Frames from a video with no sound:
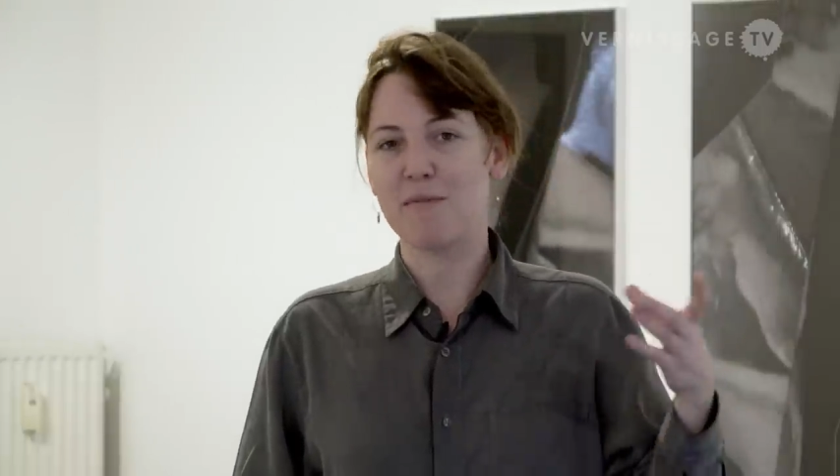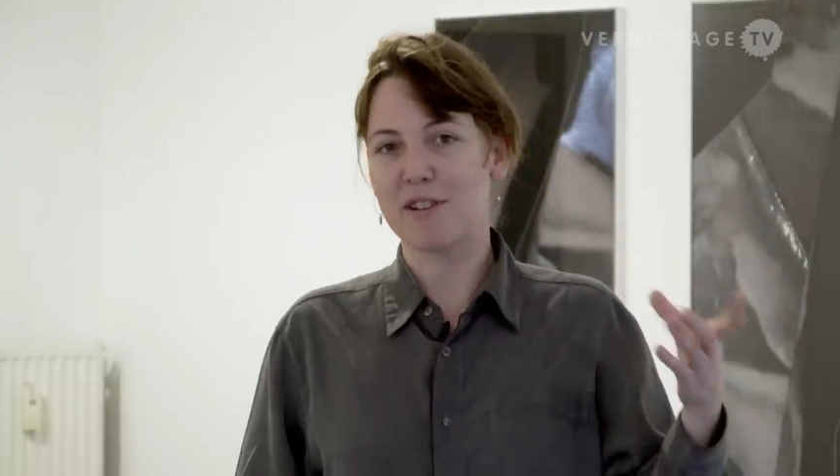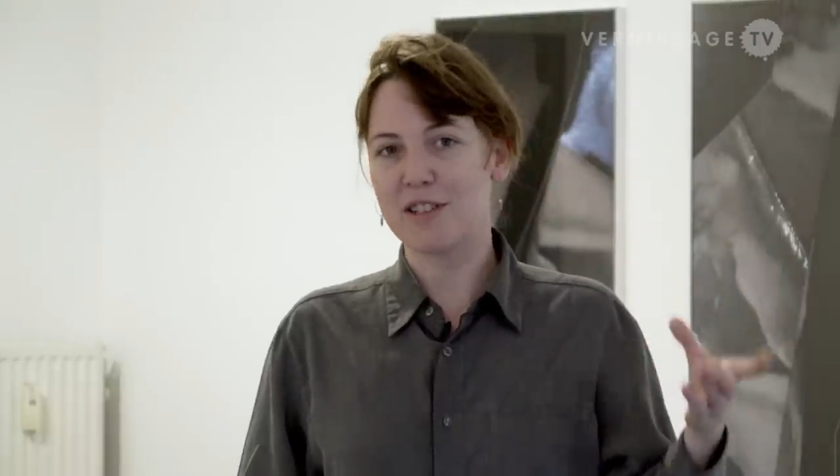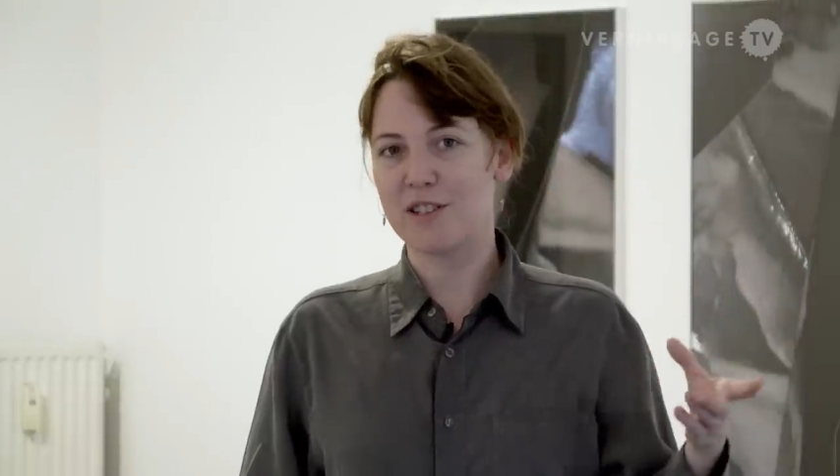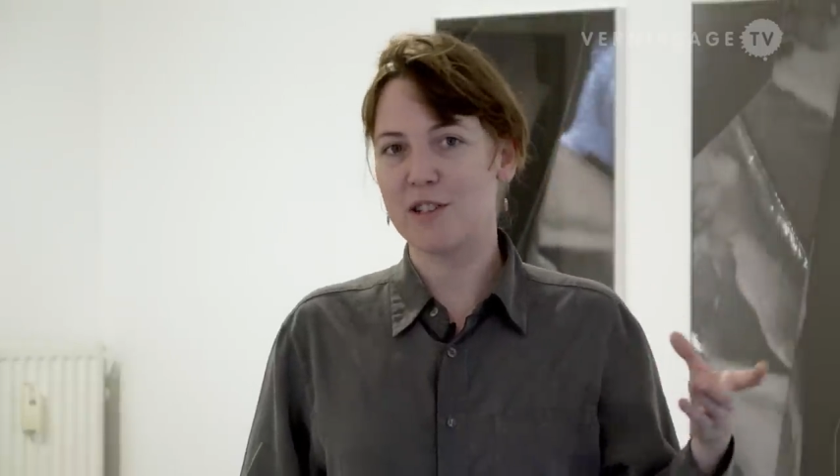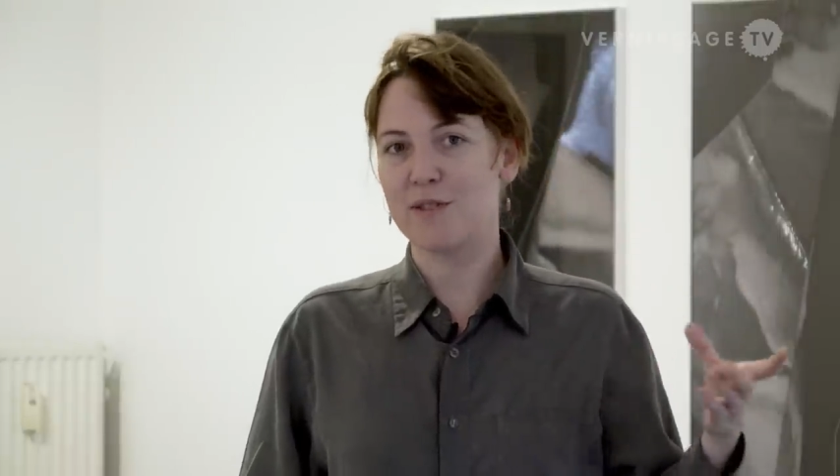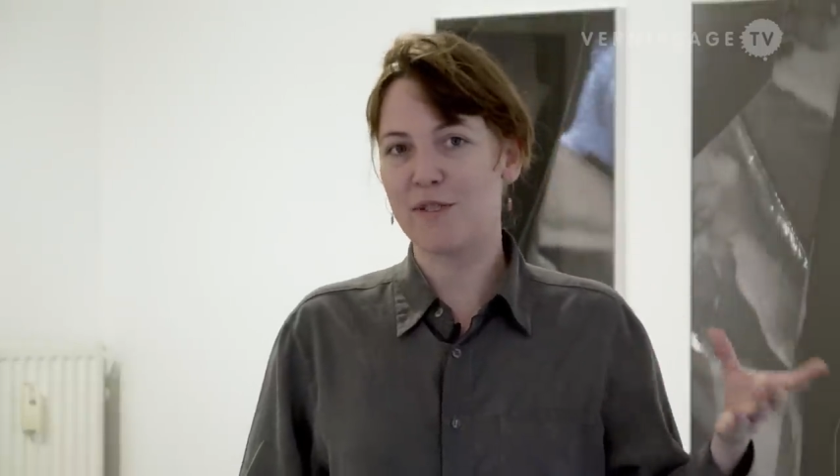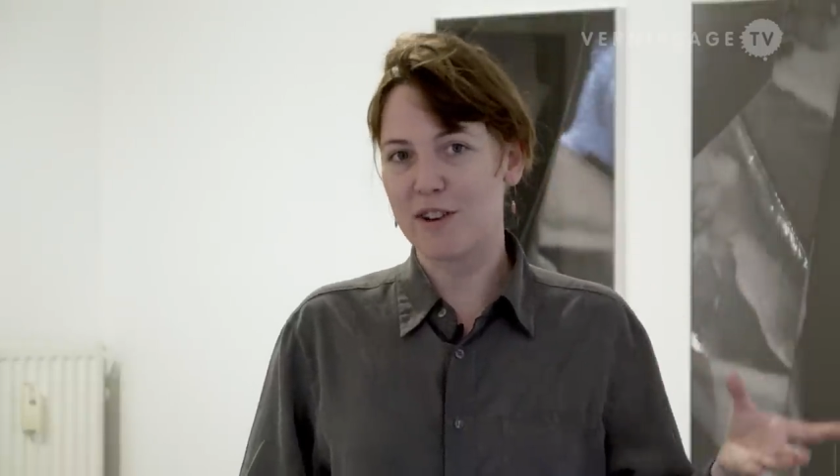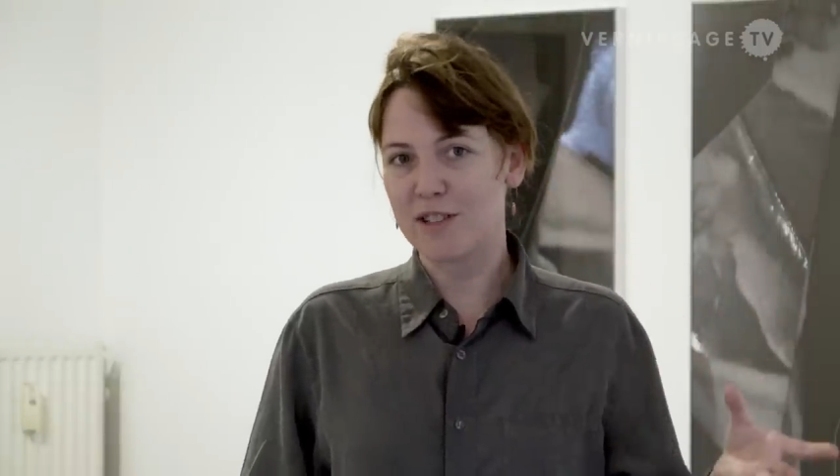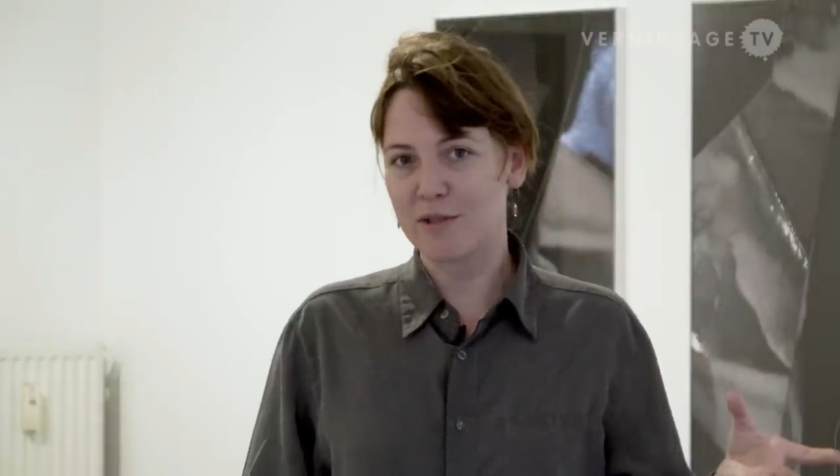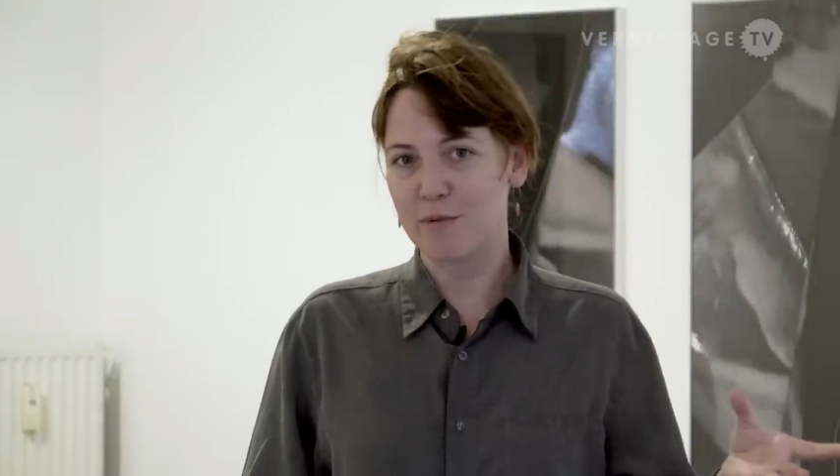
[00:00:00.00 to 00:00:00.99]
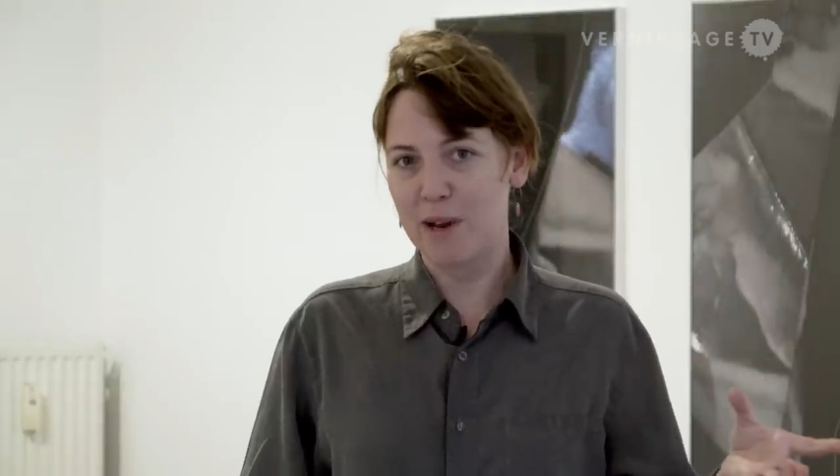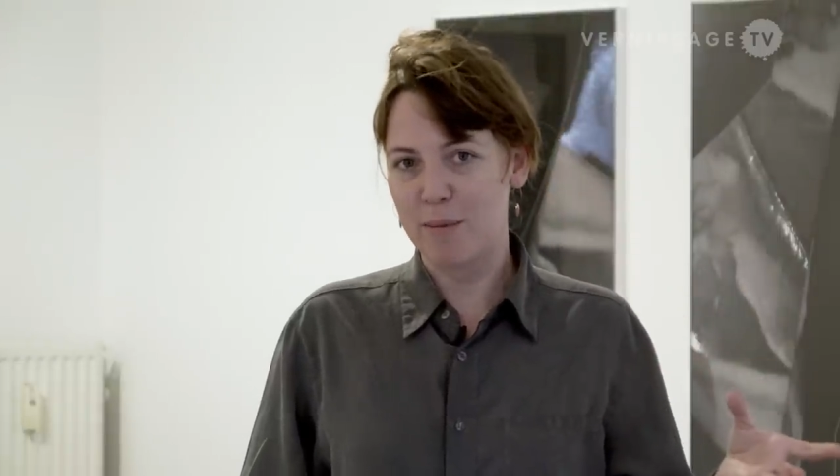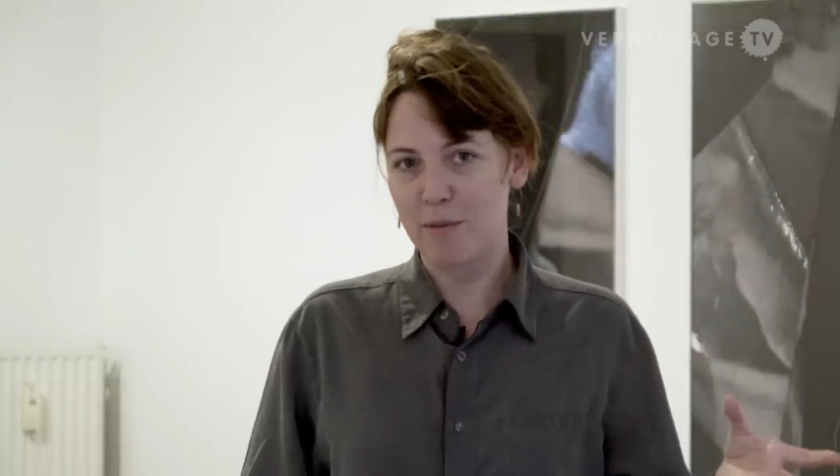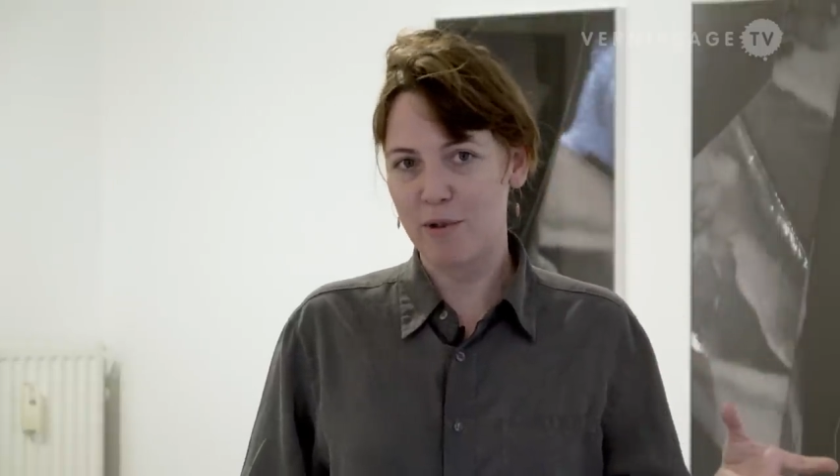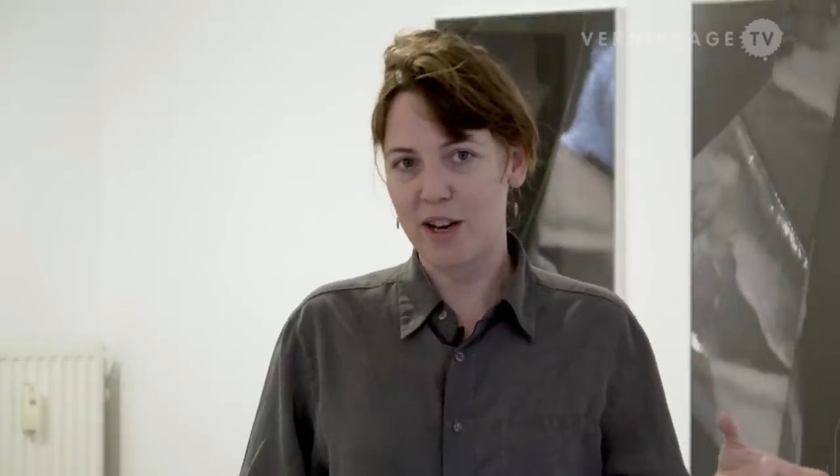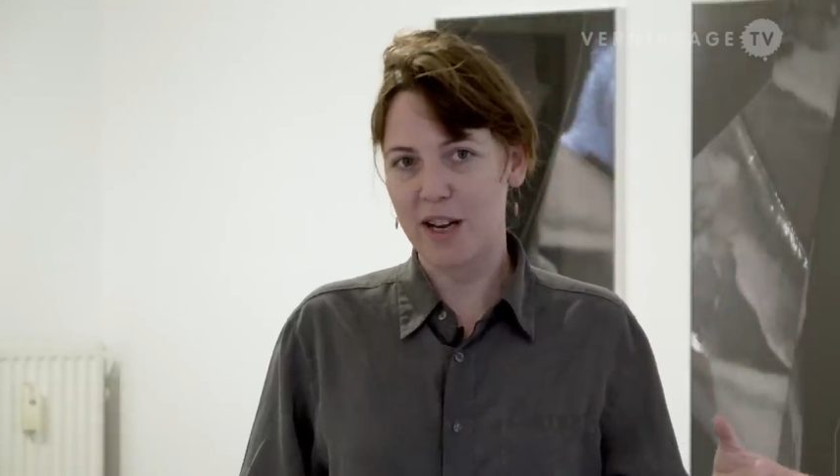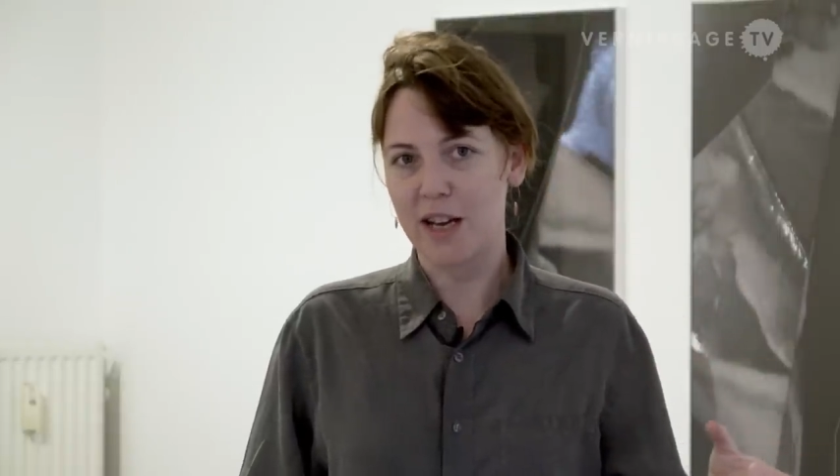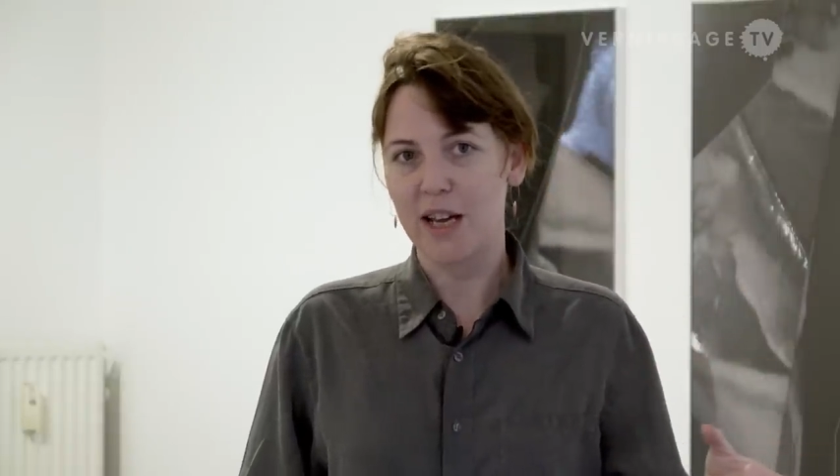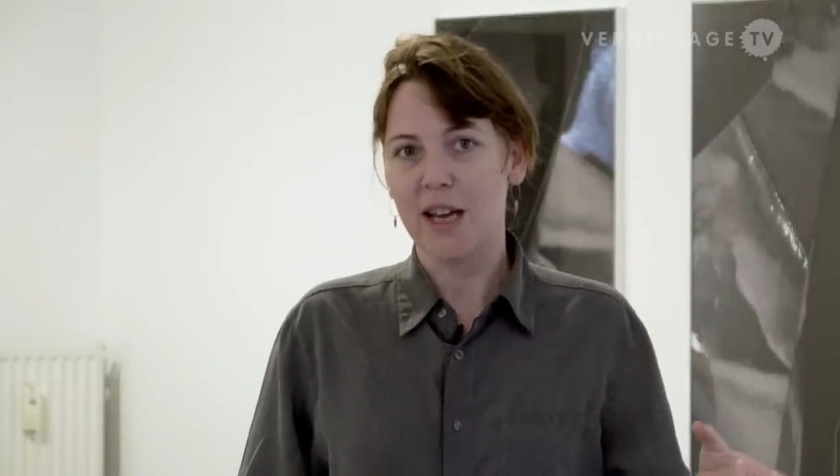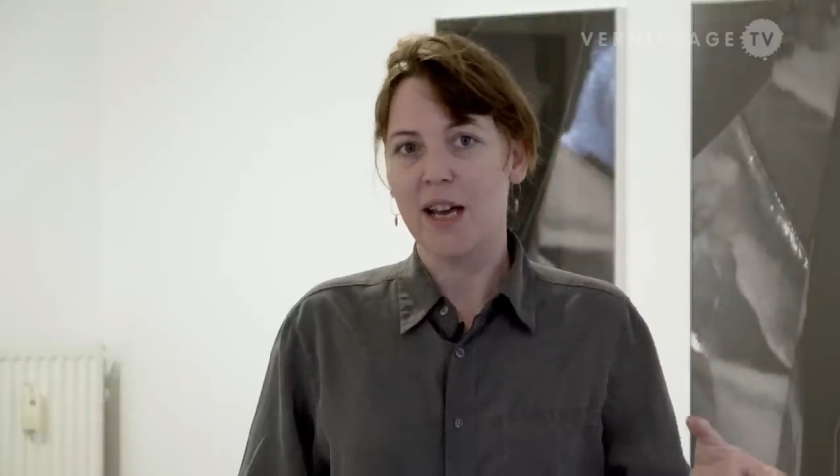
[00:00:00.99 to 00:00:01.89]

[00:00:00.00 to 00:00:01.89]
much a universal memory.